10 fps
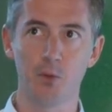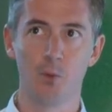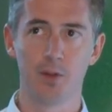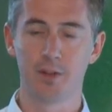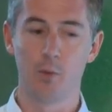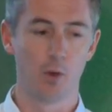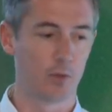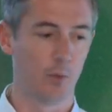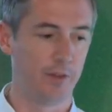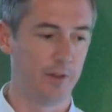once I
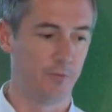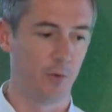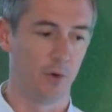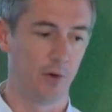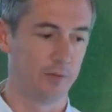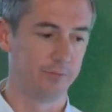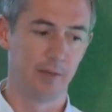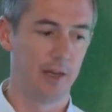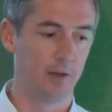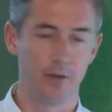worked with it for,
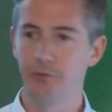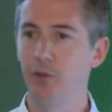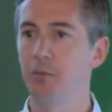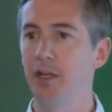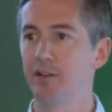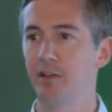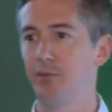I don't know, a few minutes,